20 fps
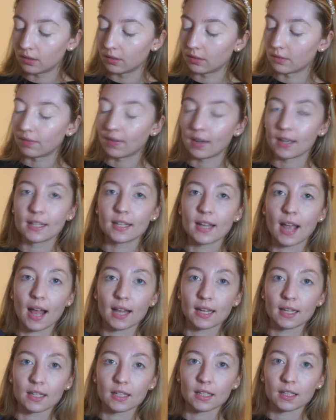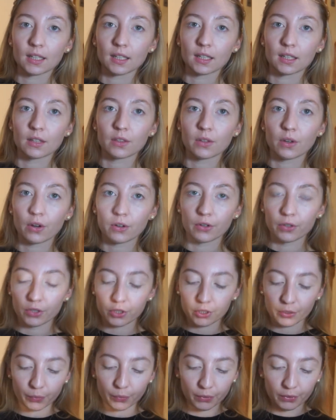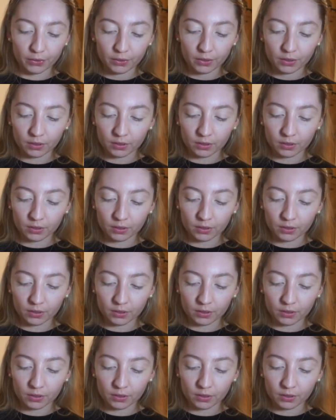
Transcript: Vitality, the orangey one,